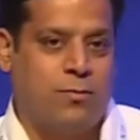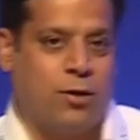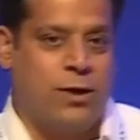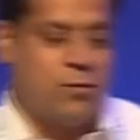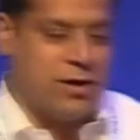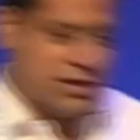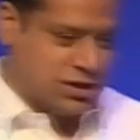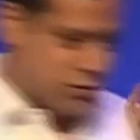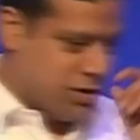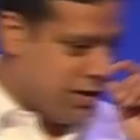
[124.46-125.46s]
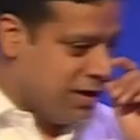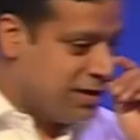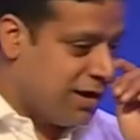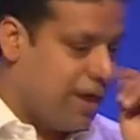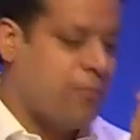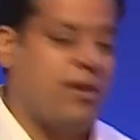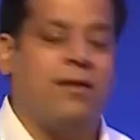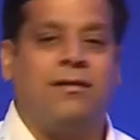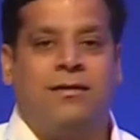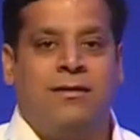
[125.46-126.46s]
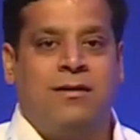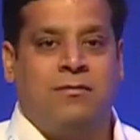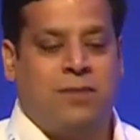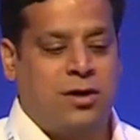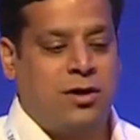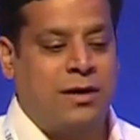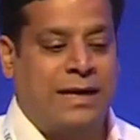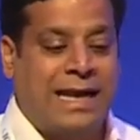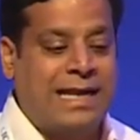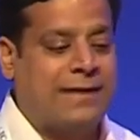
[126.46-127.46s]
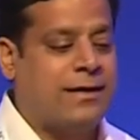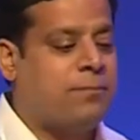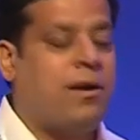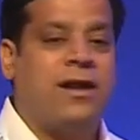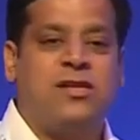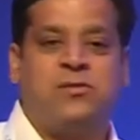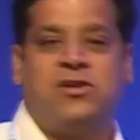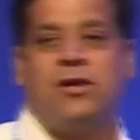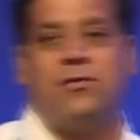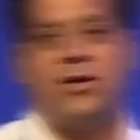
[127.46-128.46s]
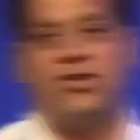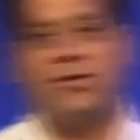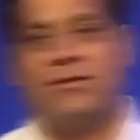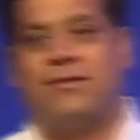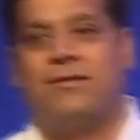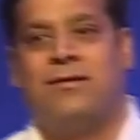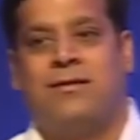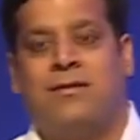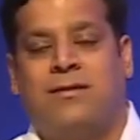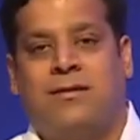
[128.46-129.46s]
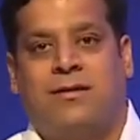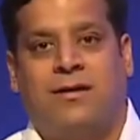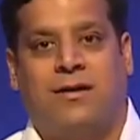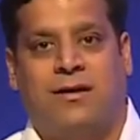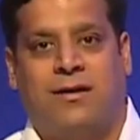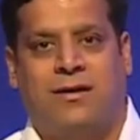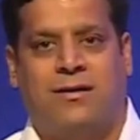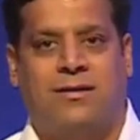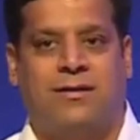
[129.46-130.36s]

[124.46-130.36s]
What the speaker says: the point one is sexuality training is alarming, but neglected part in special education. I